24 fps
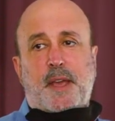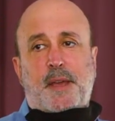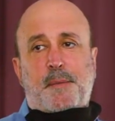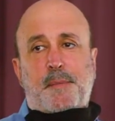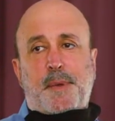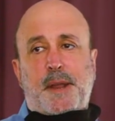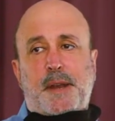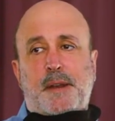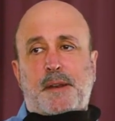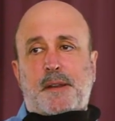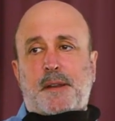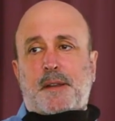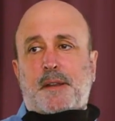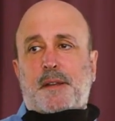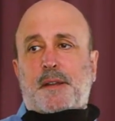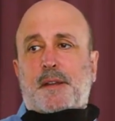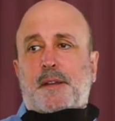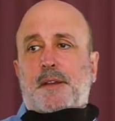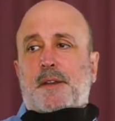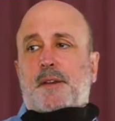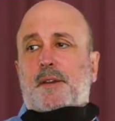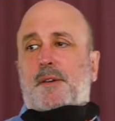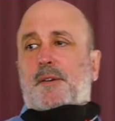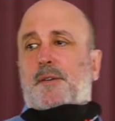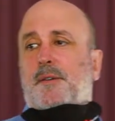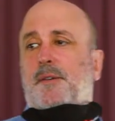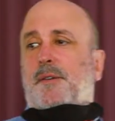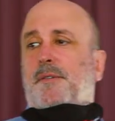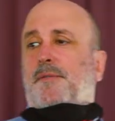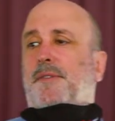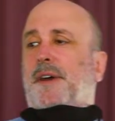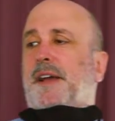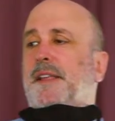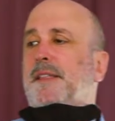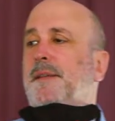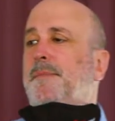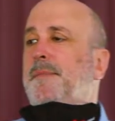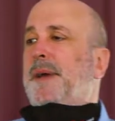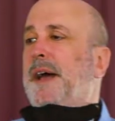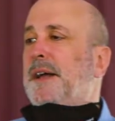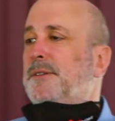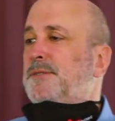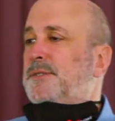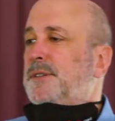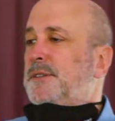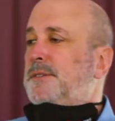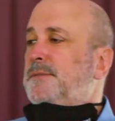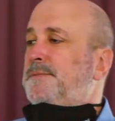Amen. We find the
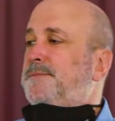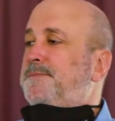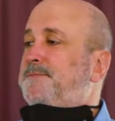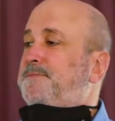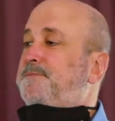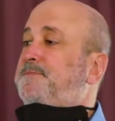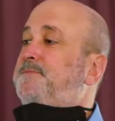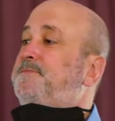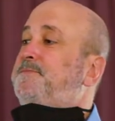mountain.